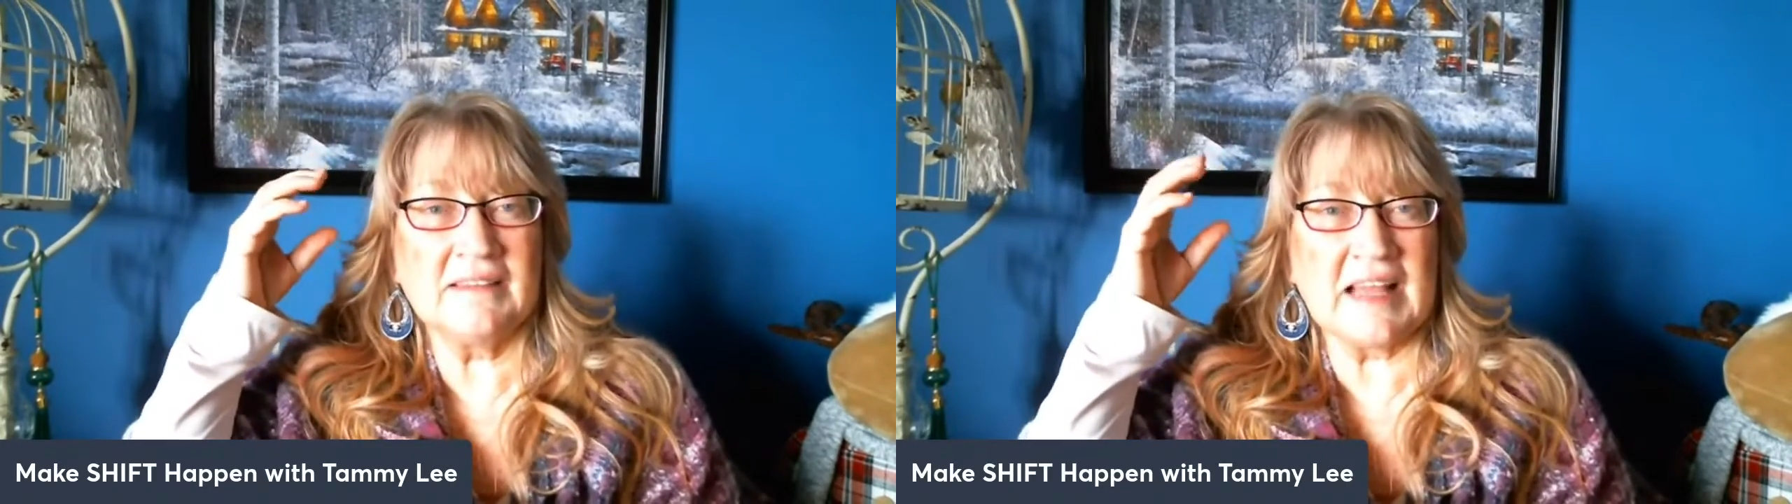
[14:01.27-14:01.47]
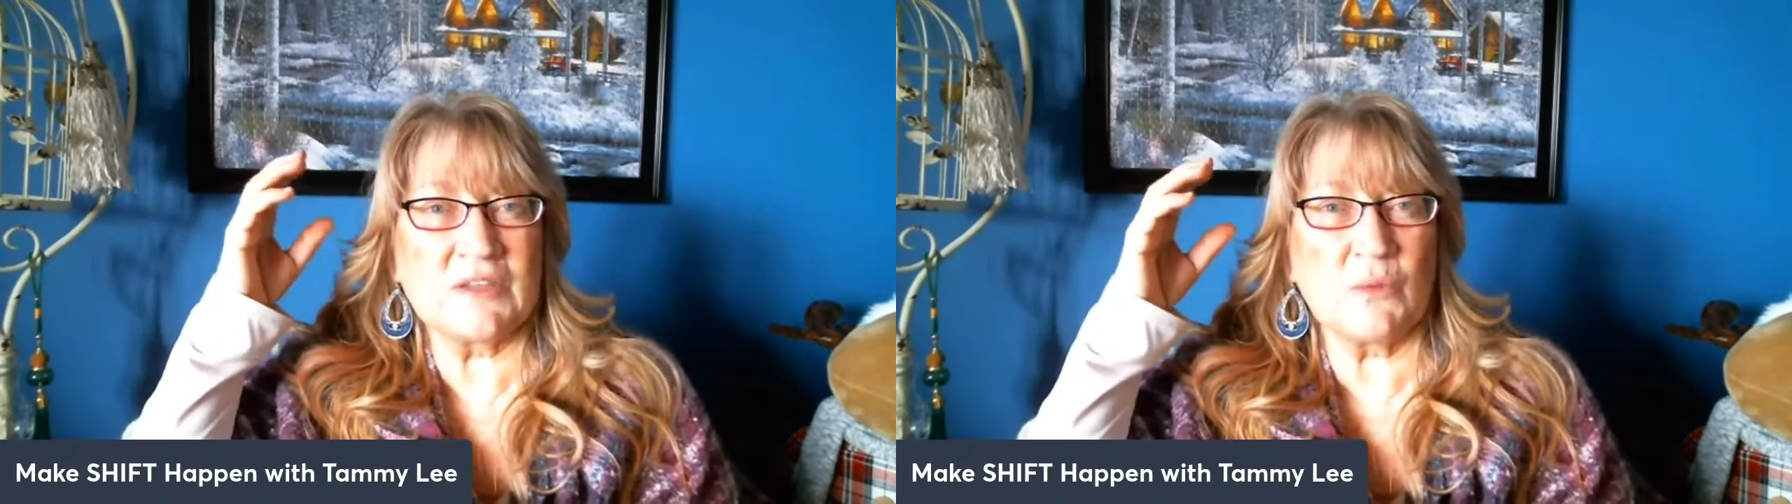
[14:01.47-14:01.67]

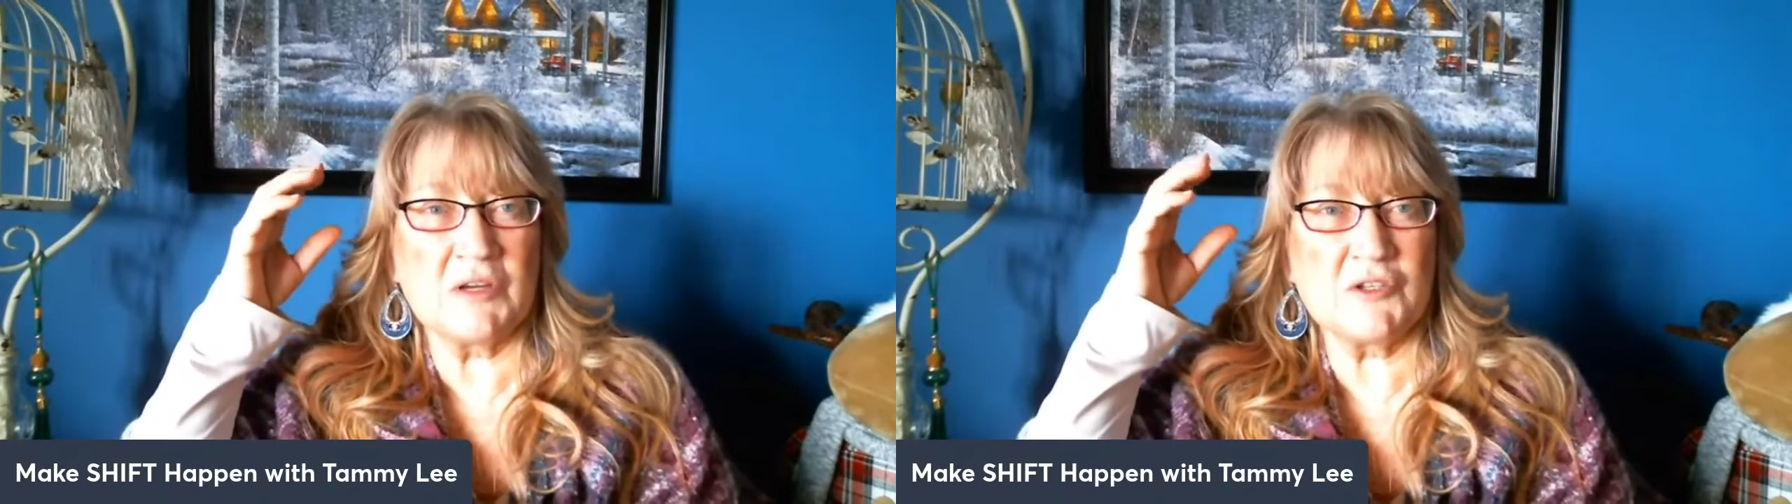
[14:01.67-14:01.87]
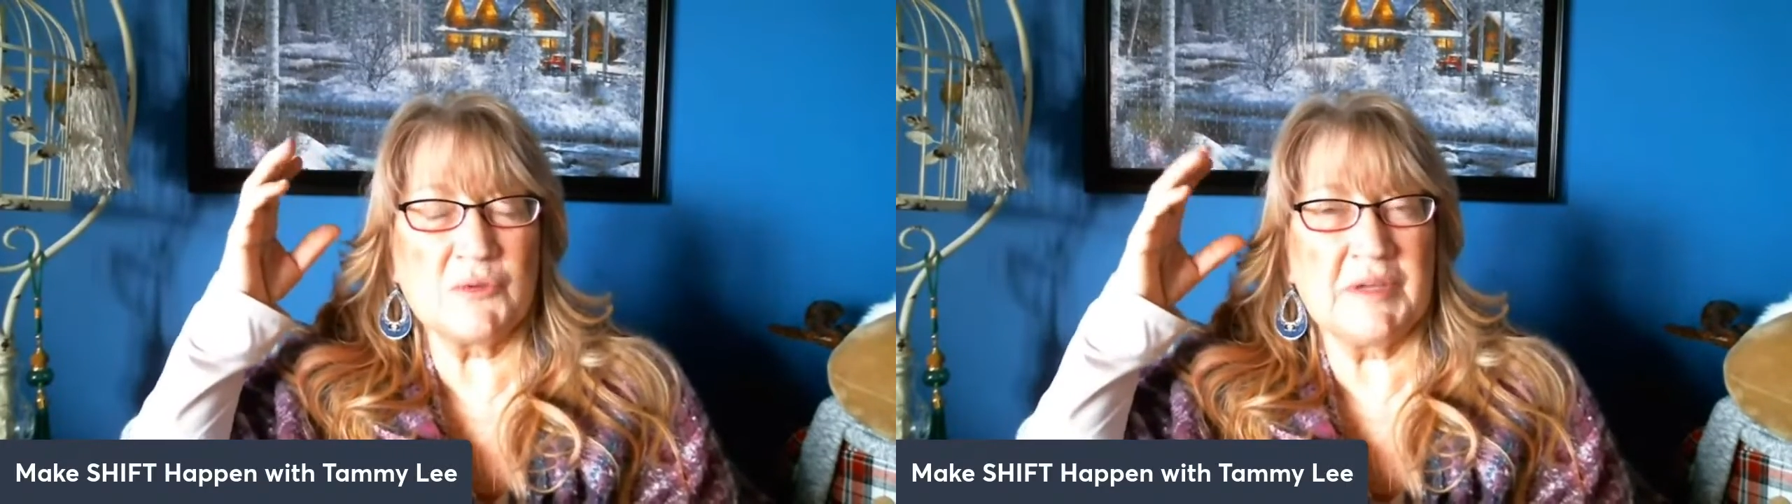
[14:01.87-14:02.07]
that's
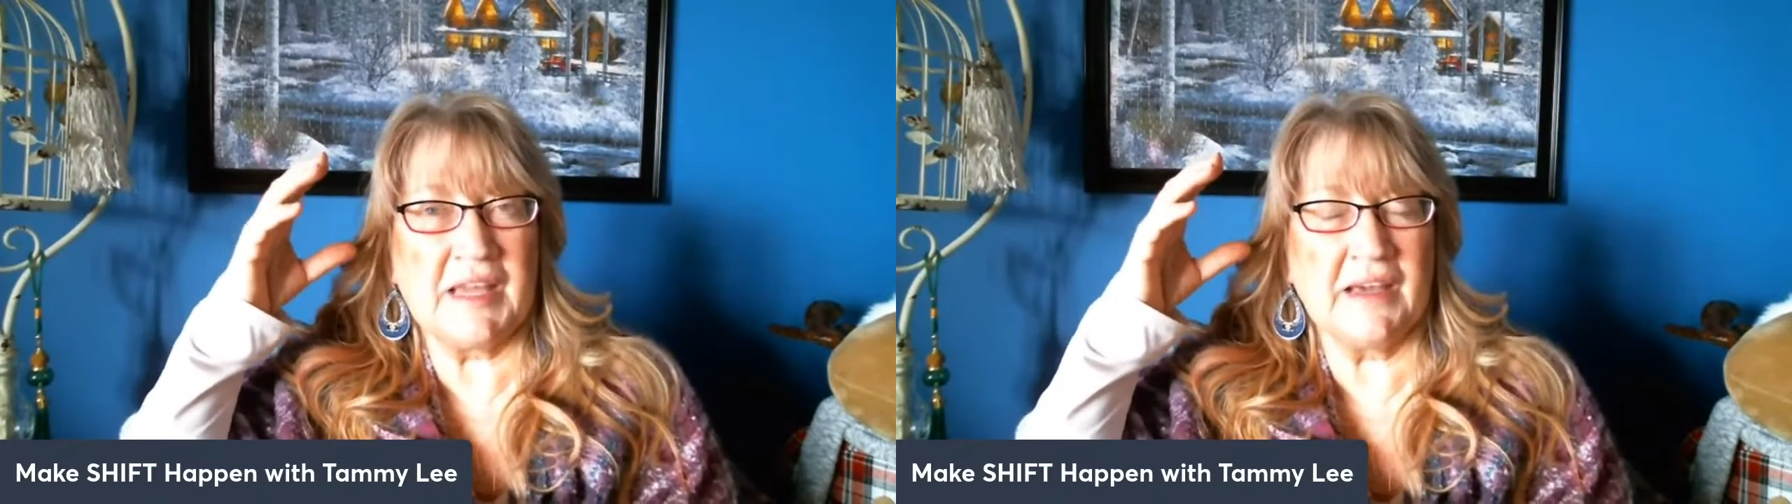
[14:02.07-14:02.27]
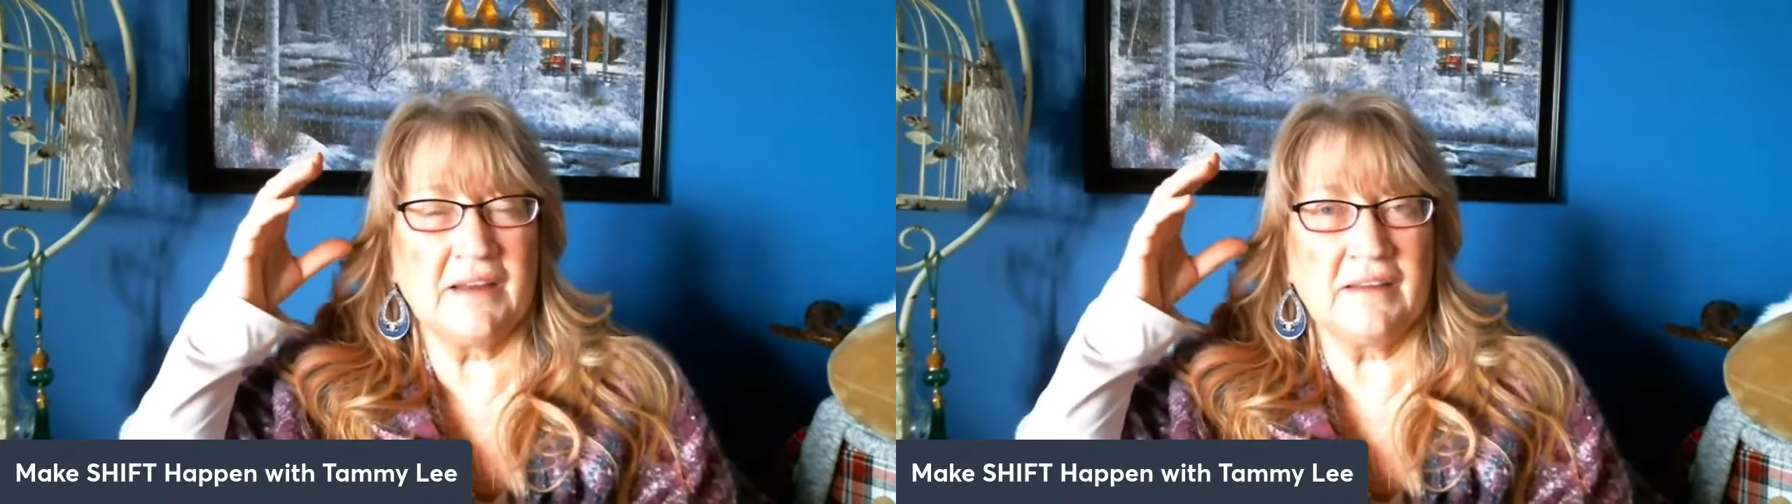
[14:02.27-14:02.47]
what you
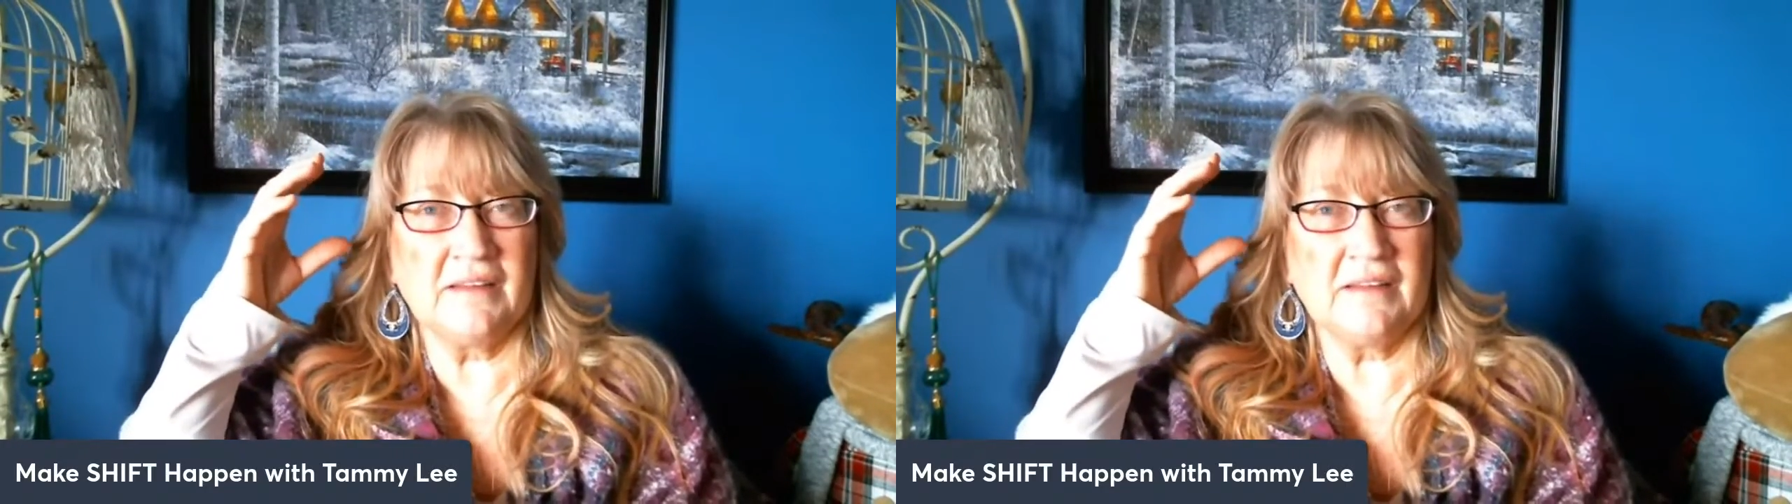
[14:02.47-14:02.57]
get.